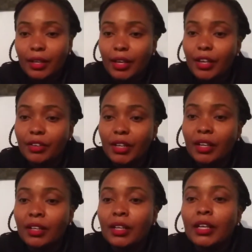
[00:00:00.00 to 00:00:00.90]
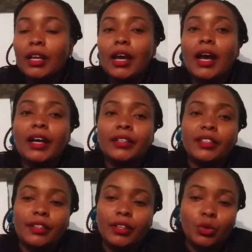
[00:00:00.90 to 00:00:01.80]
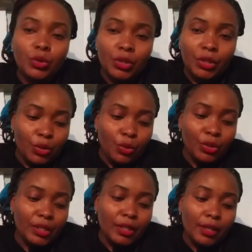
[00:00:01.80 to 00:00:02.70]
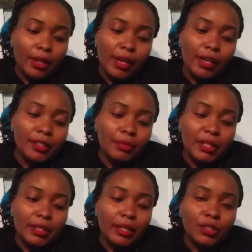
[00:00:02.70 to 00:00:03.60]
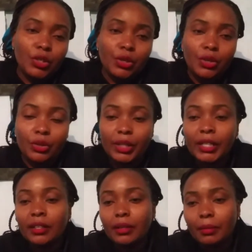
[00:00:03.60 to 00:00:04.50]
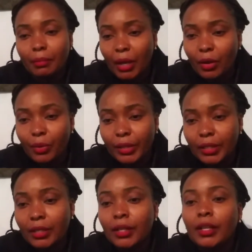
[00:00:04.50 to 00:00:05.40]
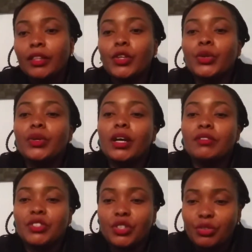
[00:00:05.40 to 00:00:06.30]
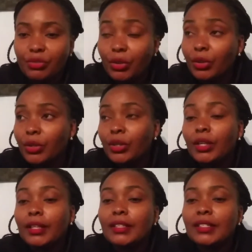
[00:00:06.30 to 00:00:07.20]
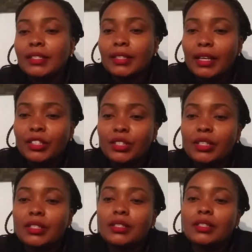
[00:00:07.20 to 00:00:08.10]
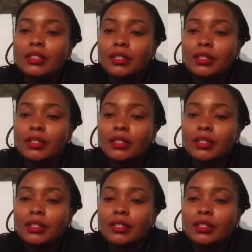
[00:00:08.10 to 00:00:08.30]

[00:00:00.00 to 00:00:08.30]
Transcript: area, and the wound edge may start rolling backward. Then you have stage 4. This stage is